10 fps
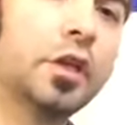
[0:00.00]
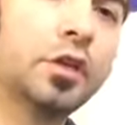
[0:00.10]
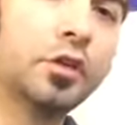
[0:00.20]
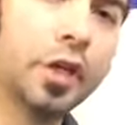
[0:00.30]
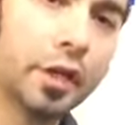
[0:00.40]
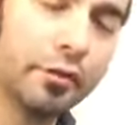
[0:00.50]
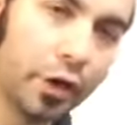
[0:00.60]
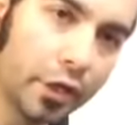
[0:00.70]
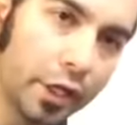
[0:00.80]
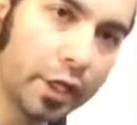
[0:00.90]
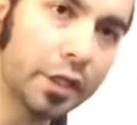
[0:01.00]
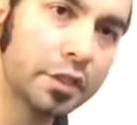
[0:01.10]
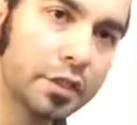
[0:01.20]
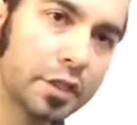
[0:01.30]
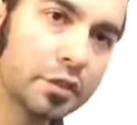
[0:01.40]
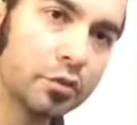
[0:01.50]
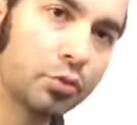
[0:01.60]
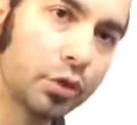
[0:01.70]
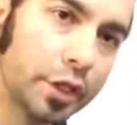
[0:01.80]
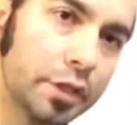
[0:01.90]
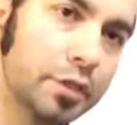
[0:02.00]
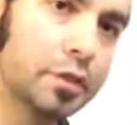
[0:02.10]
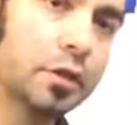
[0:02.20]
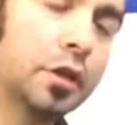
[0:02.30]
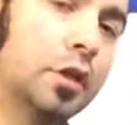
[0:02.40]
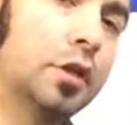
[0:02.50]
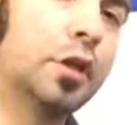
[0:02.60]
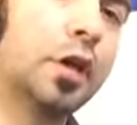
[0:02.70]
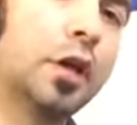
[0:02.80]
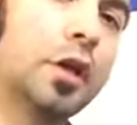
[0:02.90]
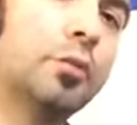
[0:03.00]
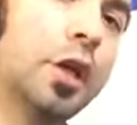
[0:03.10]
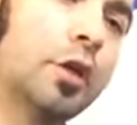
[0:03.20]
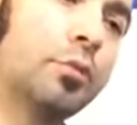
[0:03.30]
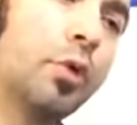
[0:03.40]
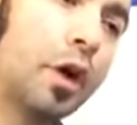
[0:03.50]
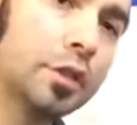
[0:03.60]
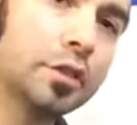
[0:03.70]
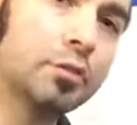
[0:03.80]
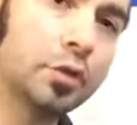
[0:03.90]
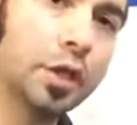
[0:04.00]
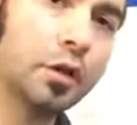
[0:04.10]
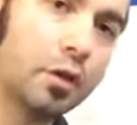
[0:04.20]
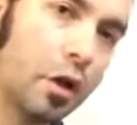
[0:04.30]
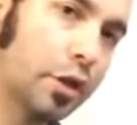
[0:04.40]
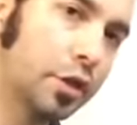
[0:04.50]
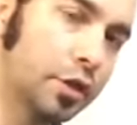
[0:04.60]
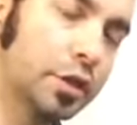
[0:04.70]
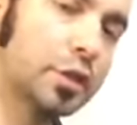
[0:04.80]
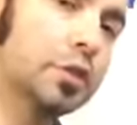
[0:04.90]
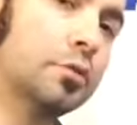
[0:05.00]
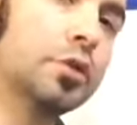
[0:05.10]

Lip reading: You'll get very inconsistent prints, and possibly clog your system.